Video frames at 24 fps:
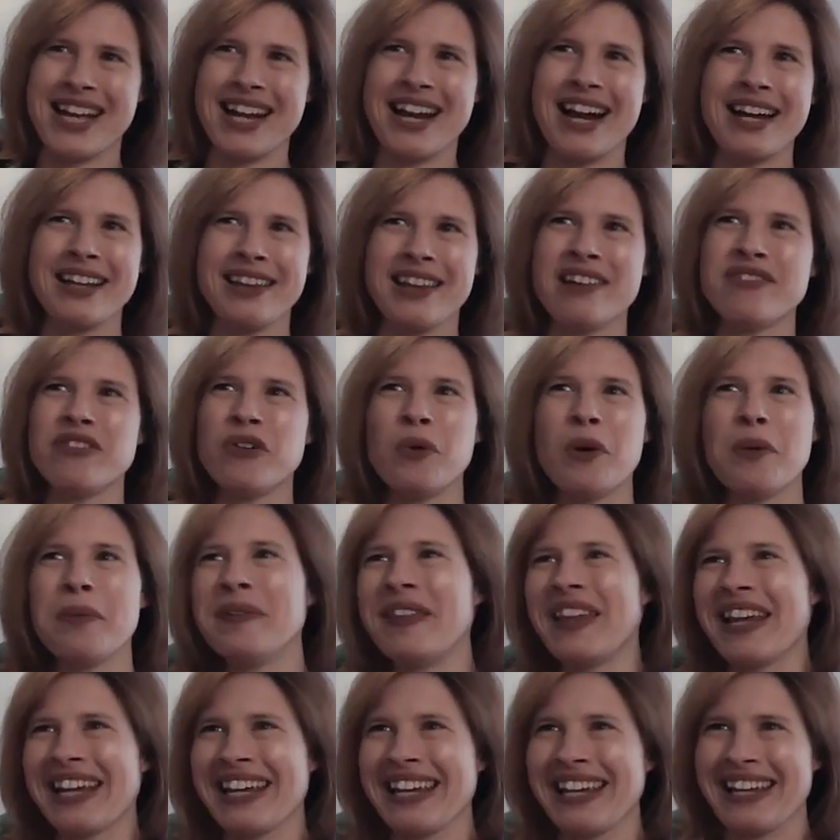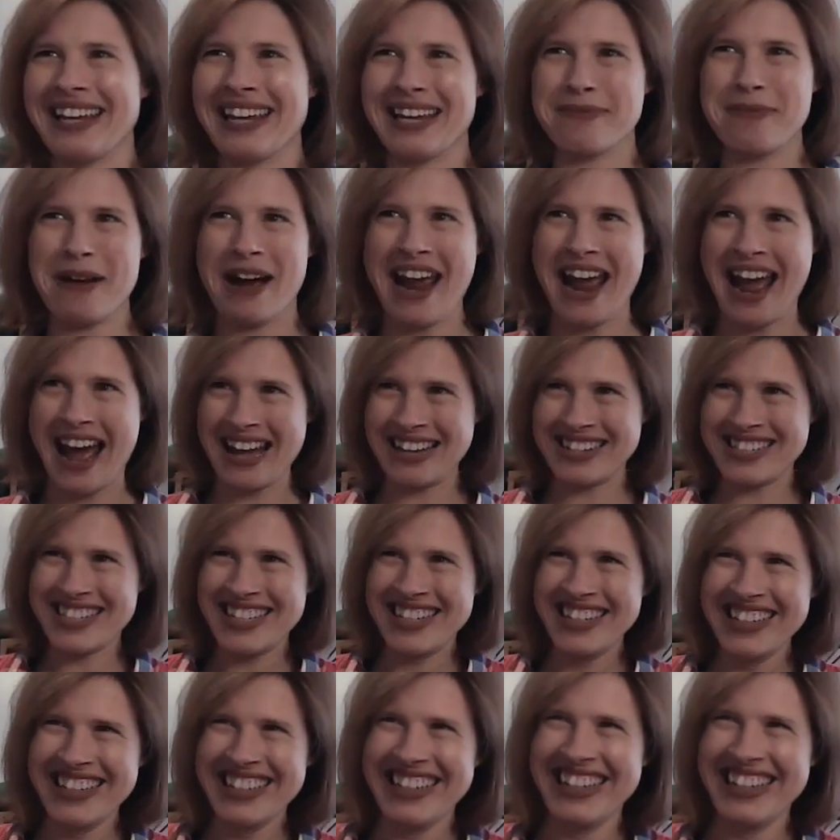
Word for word: like i love a woman that can kick my ass